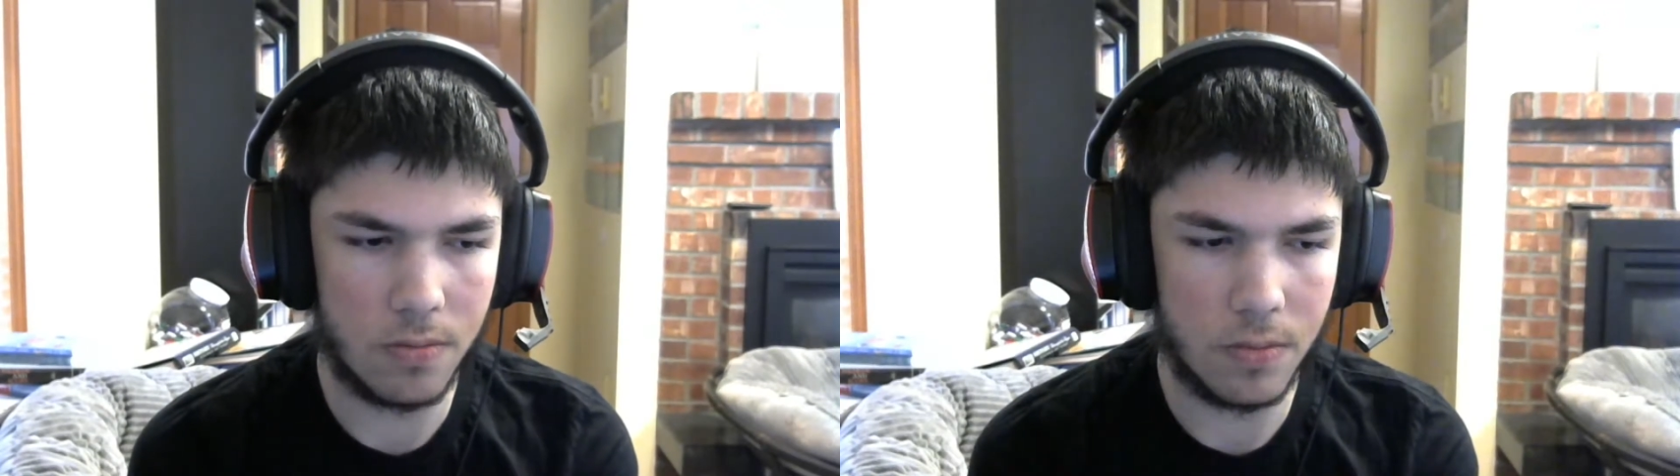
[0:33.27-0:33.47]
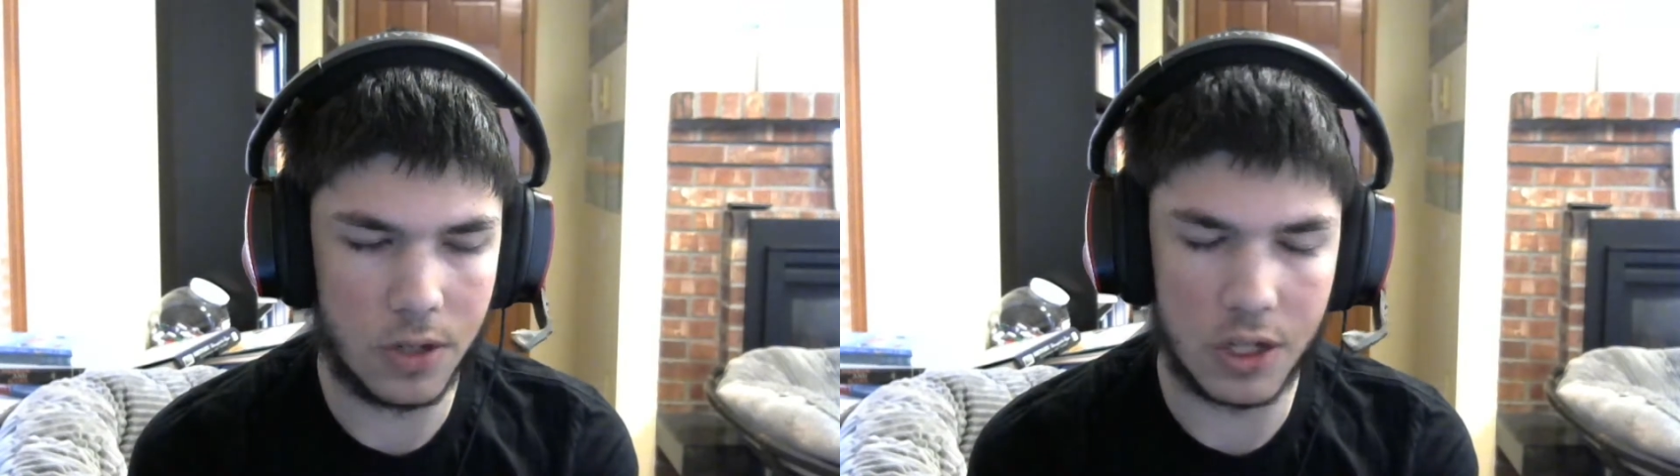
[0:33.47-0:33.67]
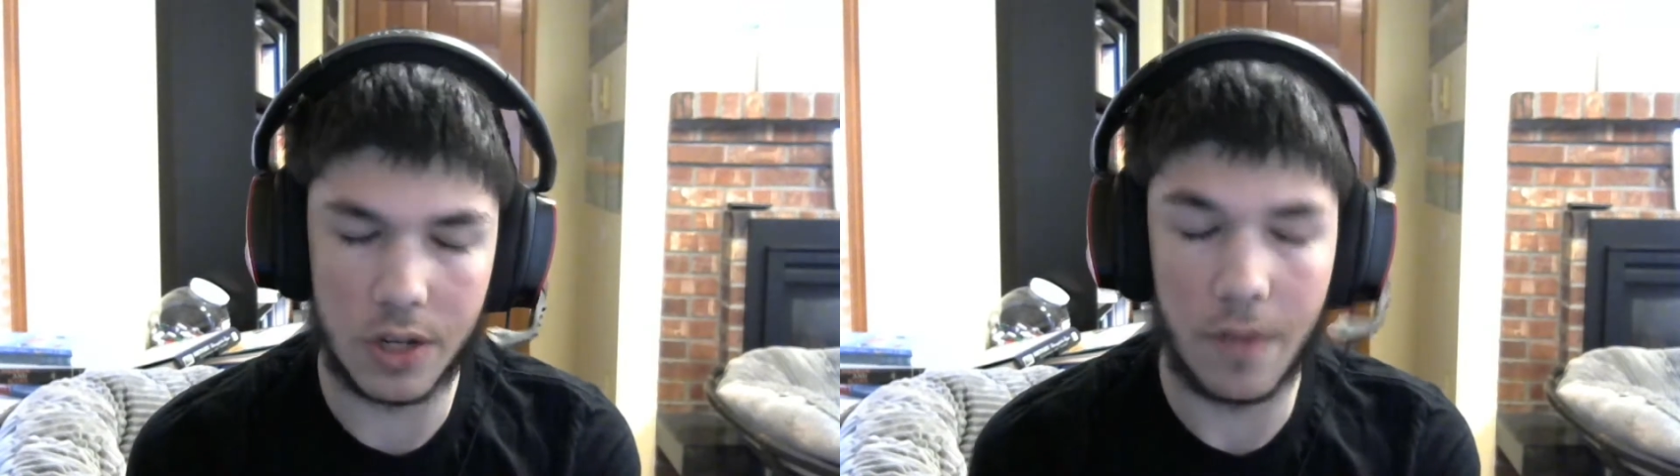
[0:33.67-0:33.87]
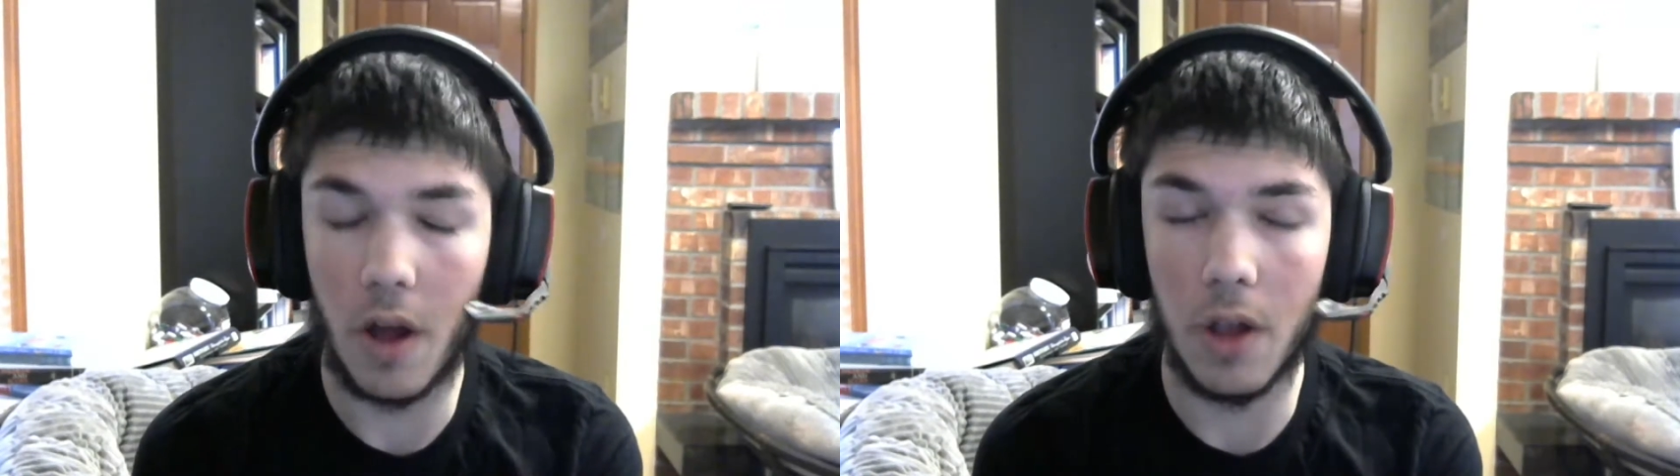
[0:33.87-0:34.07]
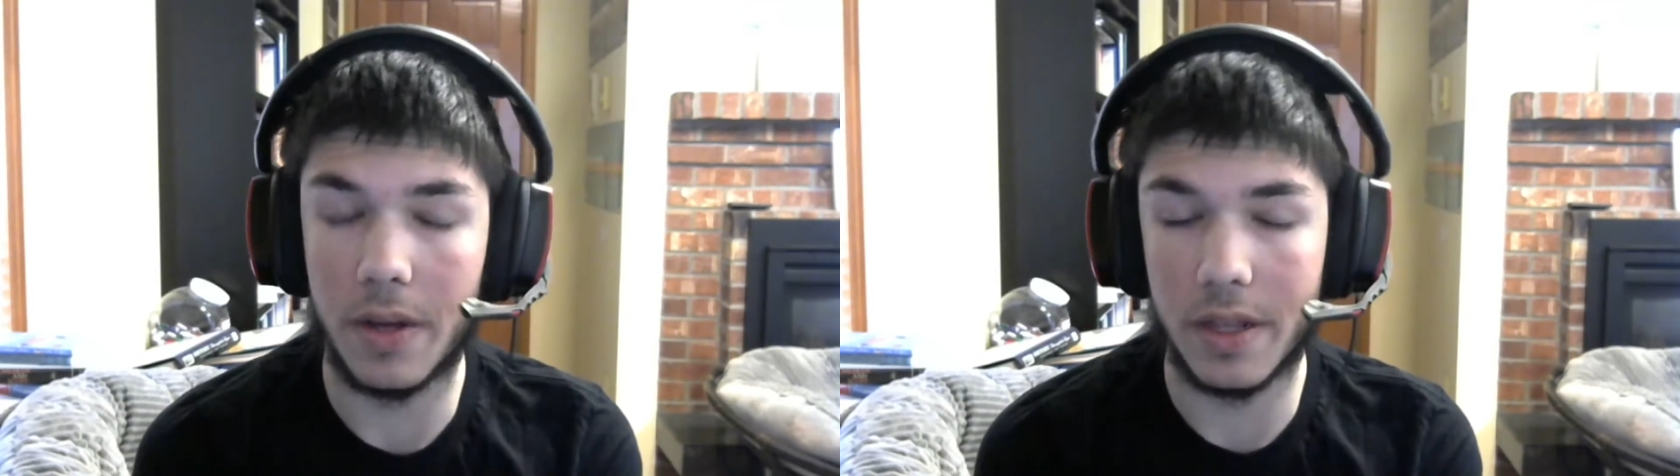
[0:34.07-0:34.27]
just
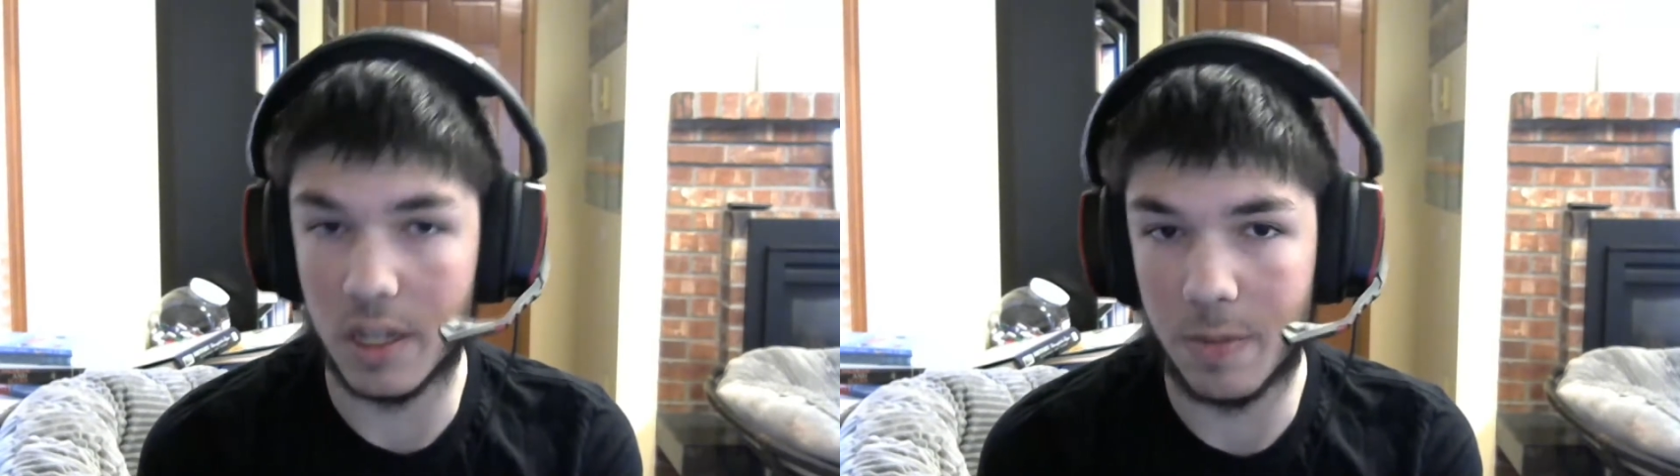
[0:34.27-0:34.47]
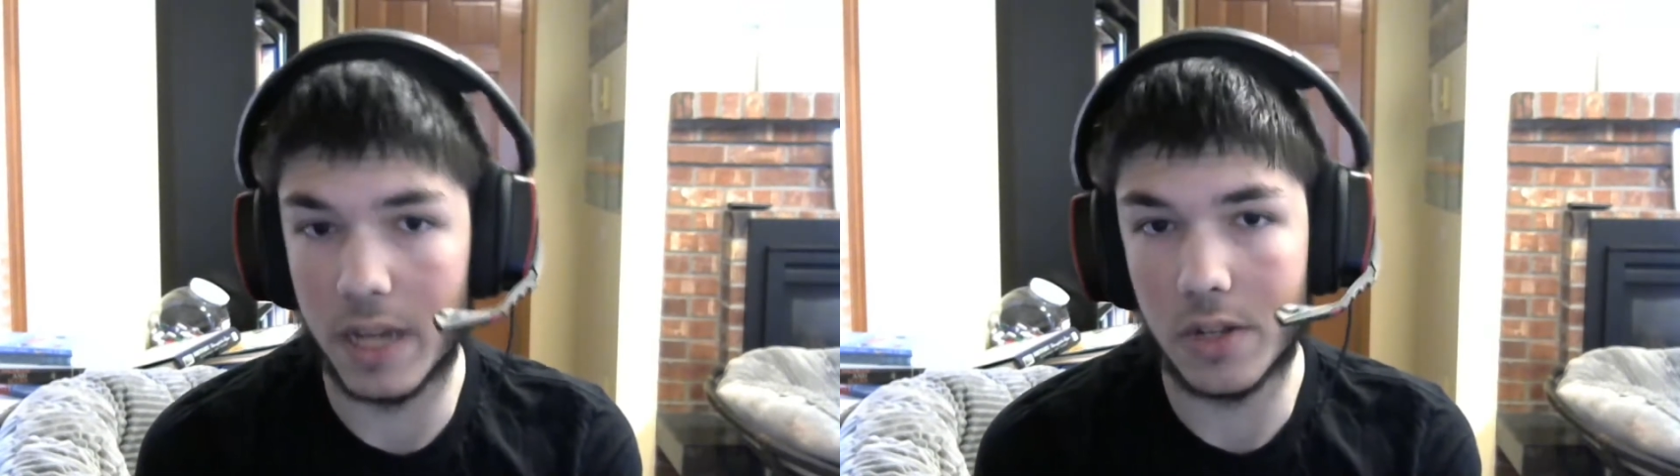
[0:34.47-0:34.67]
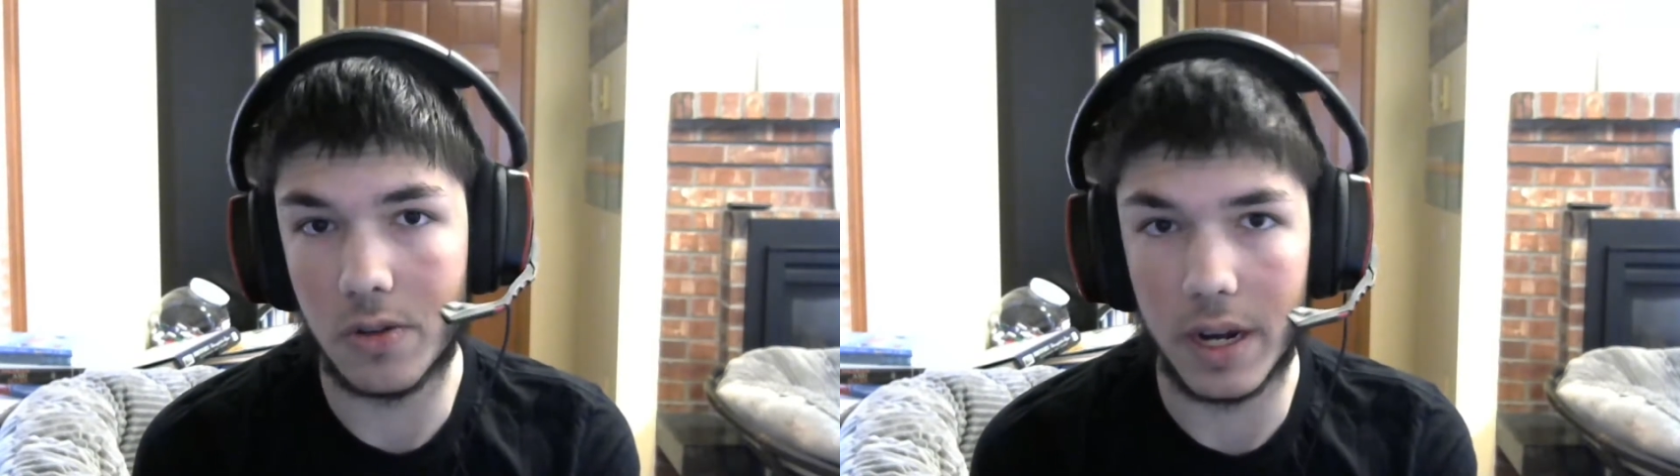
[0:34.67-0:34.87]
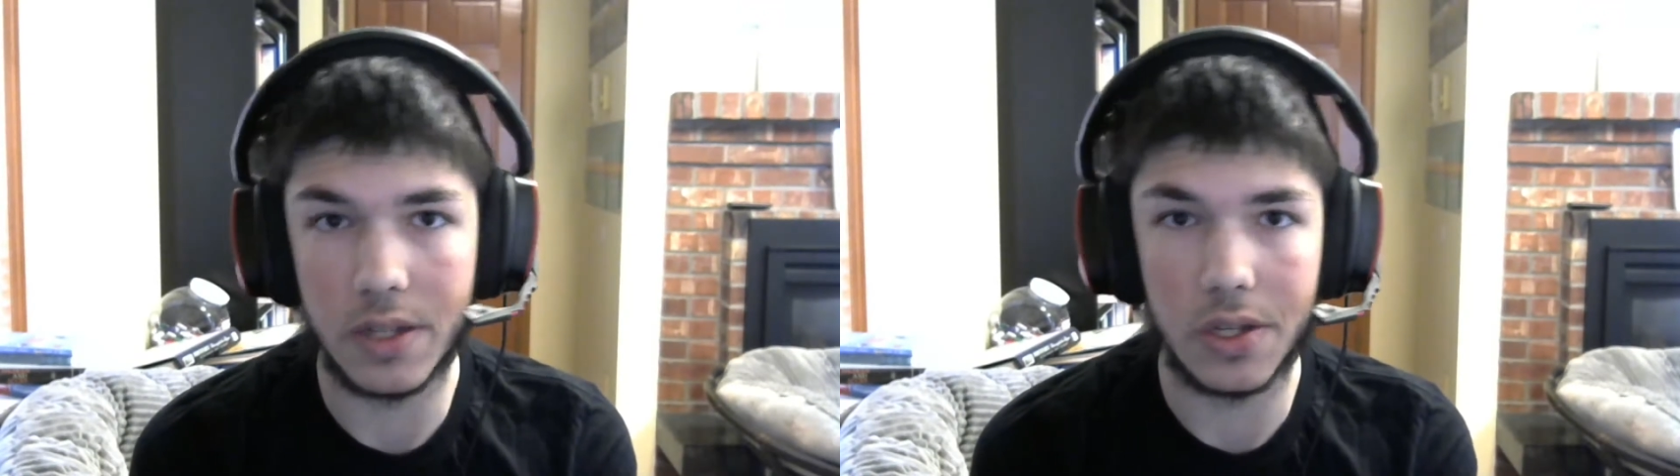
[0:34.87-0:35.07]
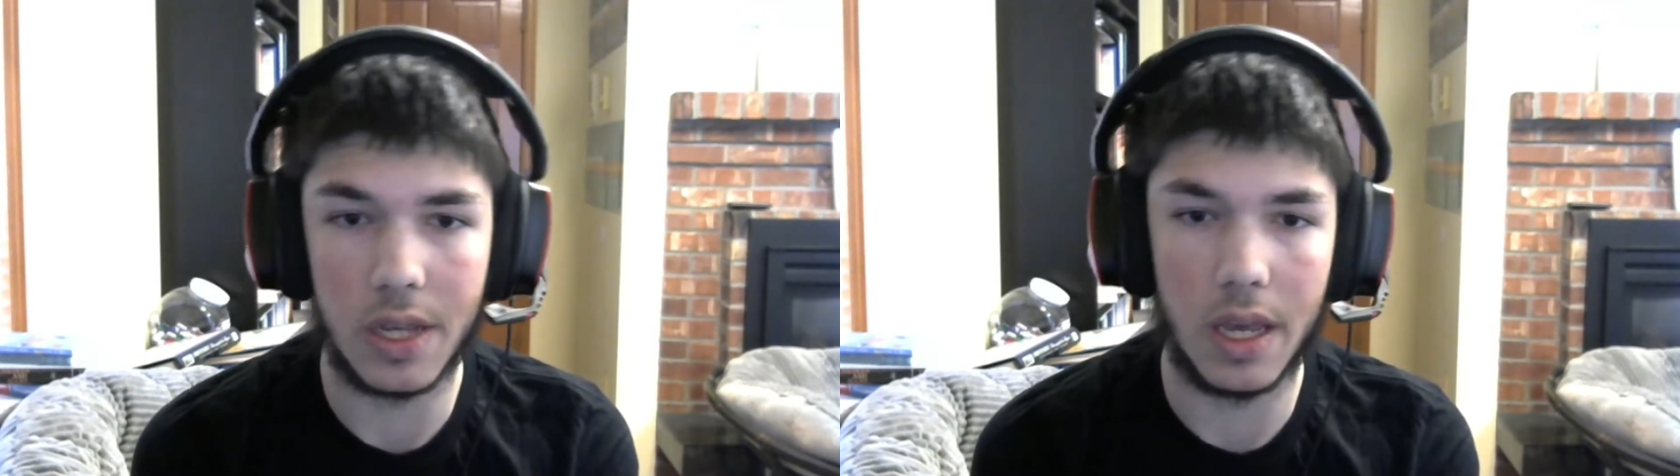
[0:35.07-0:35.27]
following the space
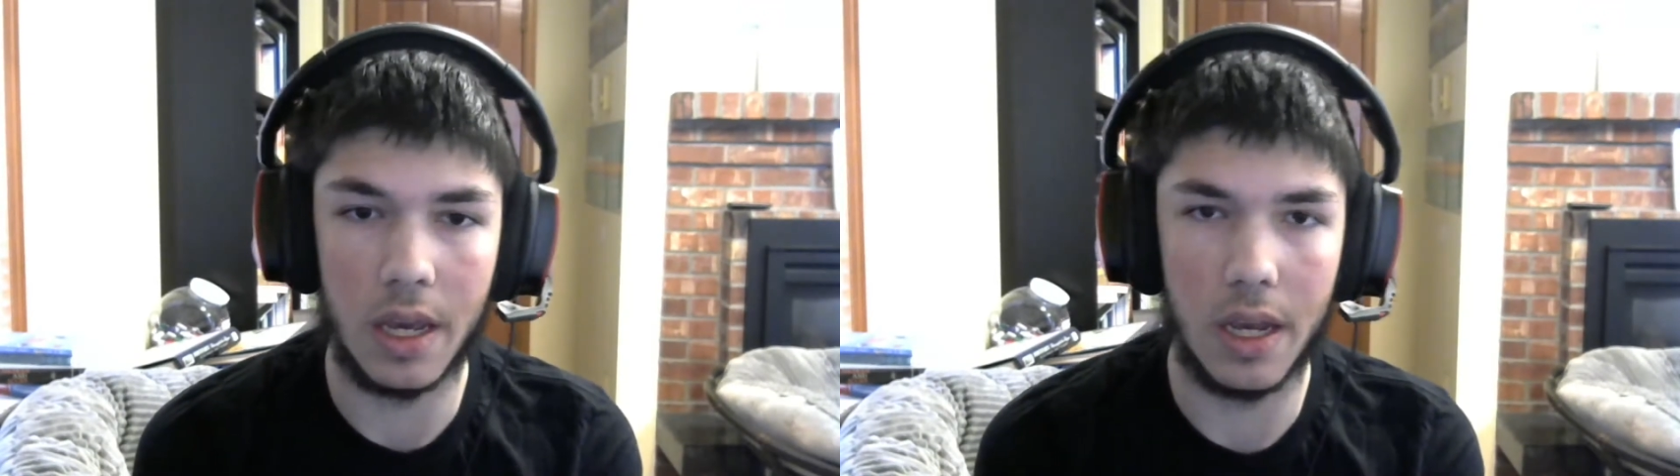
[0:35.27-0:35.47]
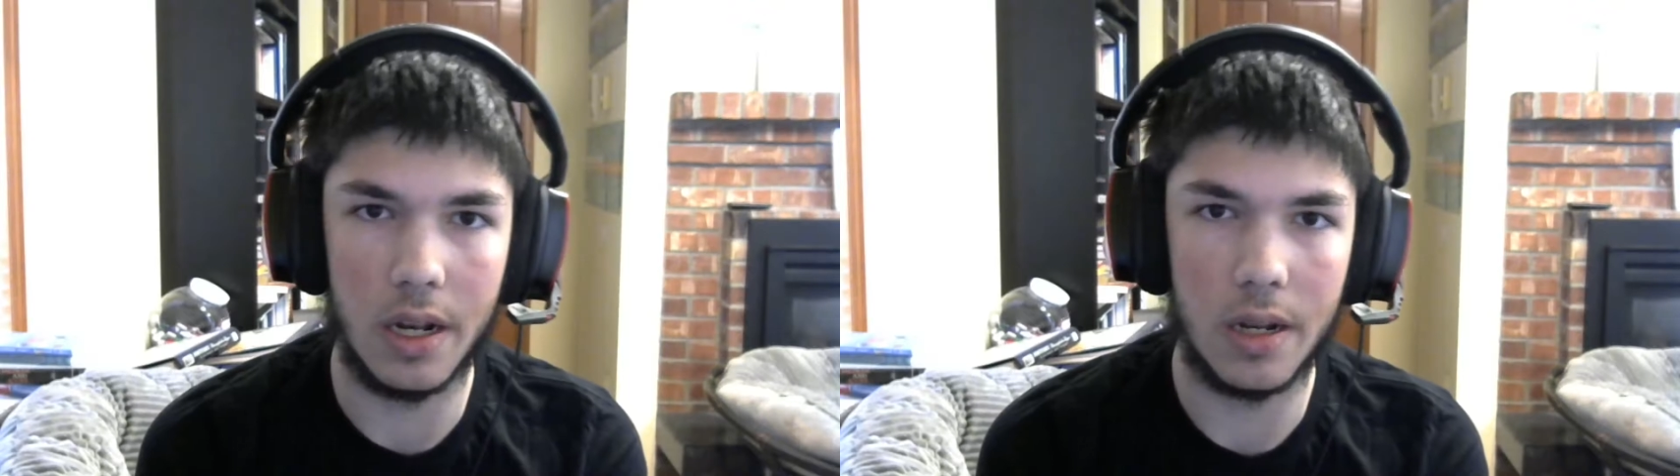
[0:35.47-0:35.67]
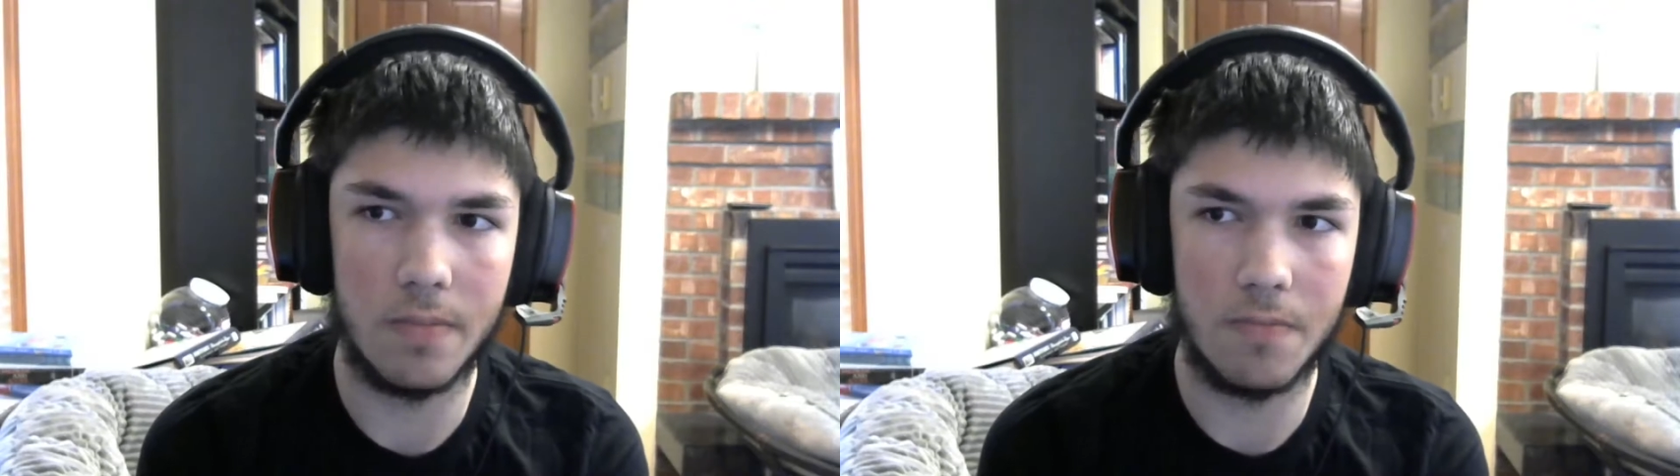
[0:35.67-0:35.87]
race in